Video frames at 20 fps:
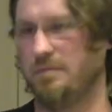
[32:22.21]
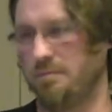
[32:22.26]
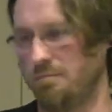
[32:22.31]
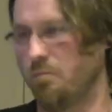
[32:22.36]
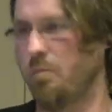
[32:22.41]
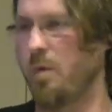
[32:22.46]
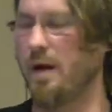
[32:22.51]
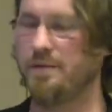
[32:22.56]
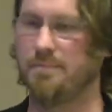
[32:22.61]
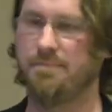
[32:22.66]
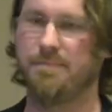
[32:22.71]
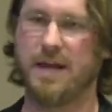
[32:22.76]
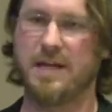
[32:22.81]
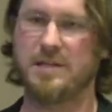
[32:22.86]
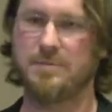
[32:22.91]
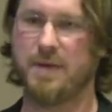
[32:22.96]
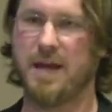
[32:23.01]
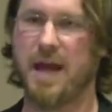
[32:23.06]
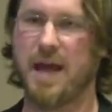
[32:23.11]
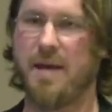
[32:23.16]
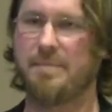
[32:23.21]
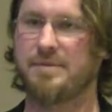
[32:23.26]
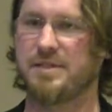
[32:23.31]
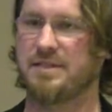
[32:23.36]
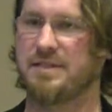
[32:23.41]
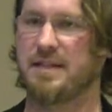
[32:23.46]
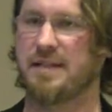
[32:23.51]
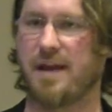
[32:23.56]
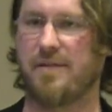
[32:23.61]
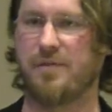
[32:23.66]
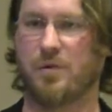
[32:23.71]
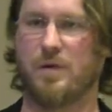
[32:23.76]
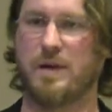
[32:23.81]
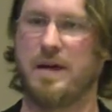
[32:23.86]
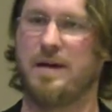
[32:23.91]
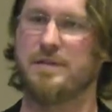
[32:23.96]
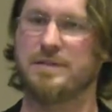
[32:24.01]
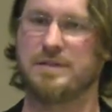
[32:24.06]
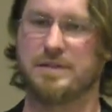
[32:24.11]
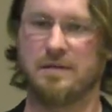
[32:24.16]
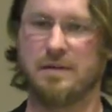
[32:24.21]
run PHP apps just like everyone else.